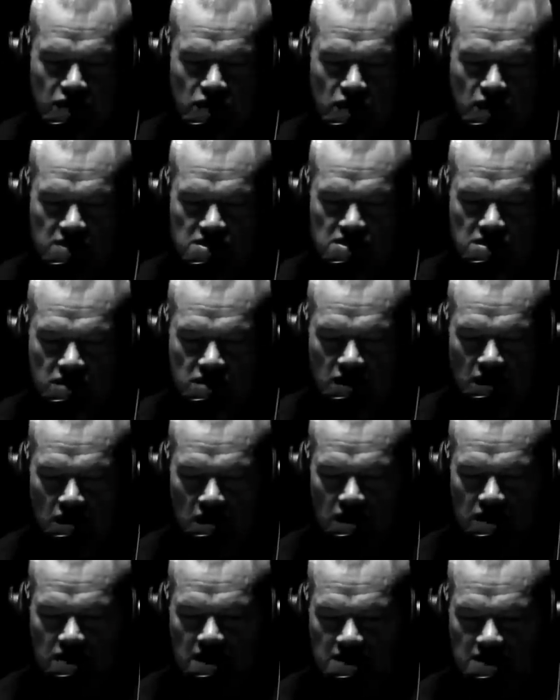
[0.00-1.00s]
Good question.
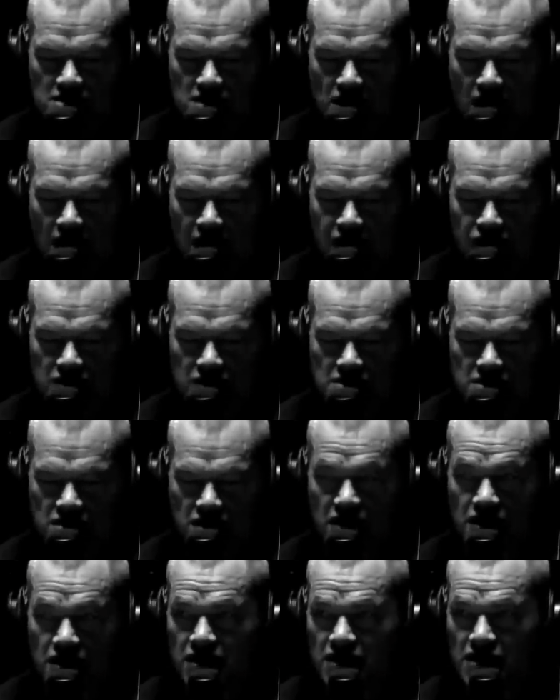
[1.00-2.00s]
Yes,
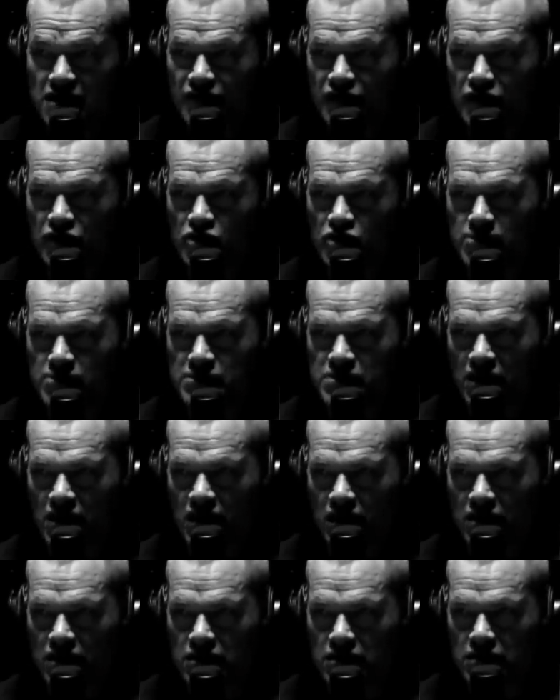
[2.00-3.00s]
obviously, give a group
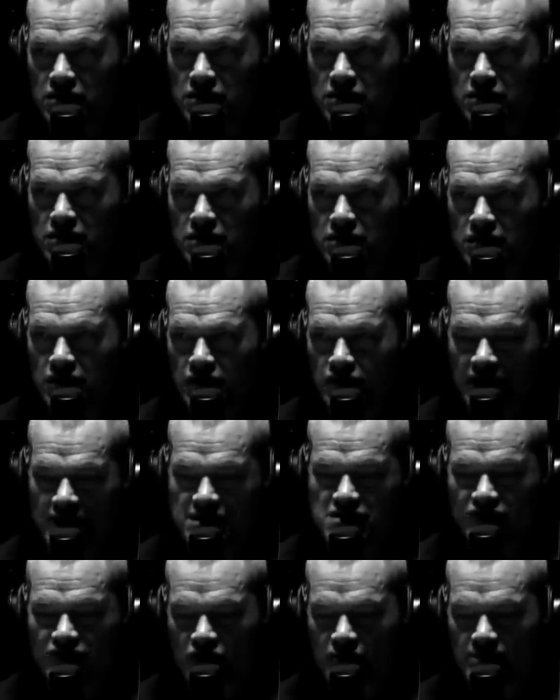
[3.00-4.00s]
talk.
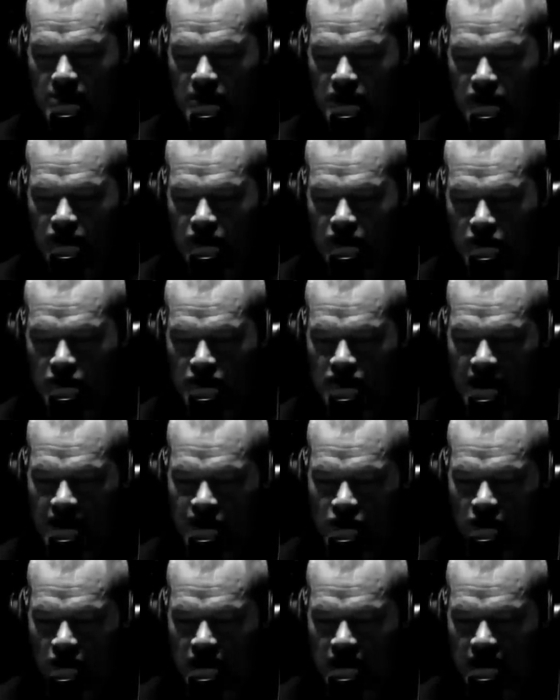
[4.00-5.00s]
That's affirmative. You get mm-hmm.
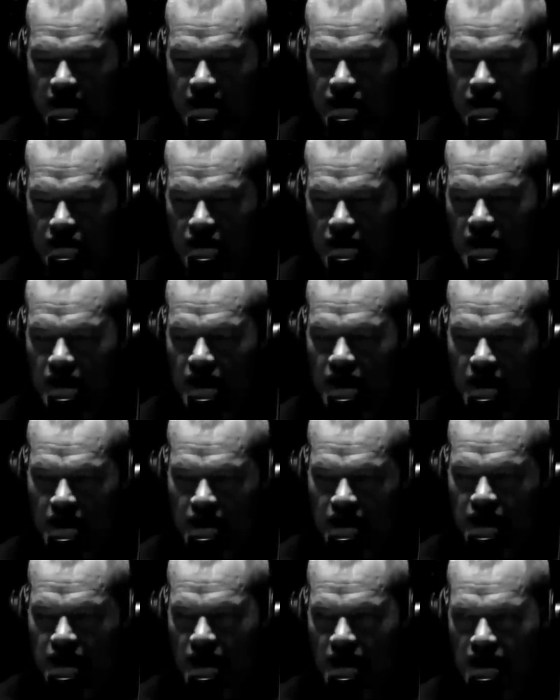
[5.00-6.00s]
everyone together.
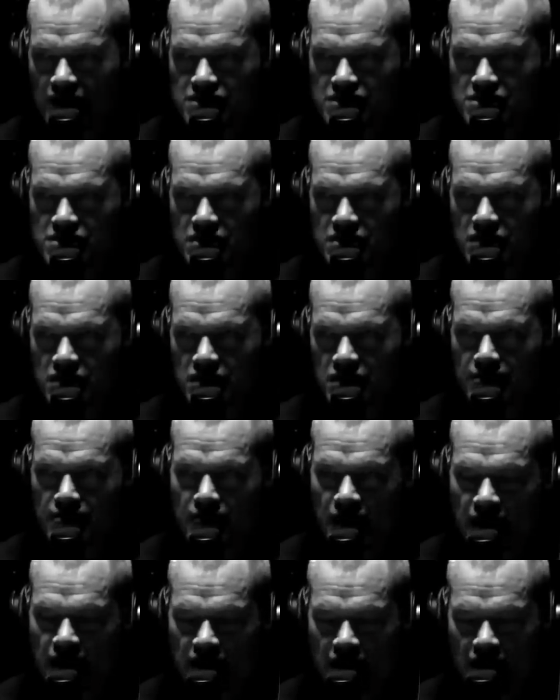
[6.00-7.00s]
Hey, guys,
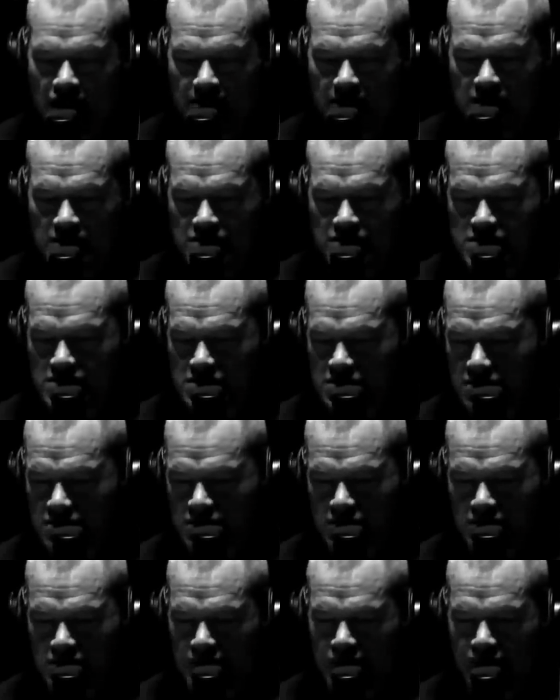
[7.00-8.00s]
my name is
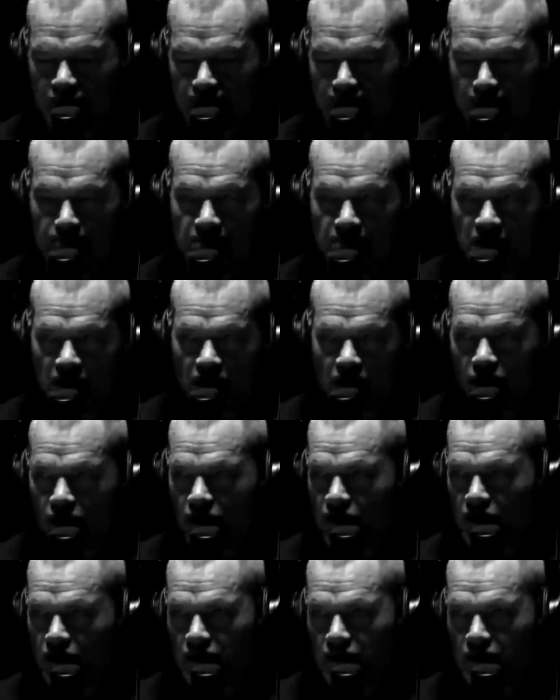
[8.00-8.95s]
Bill.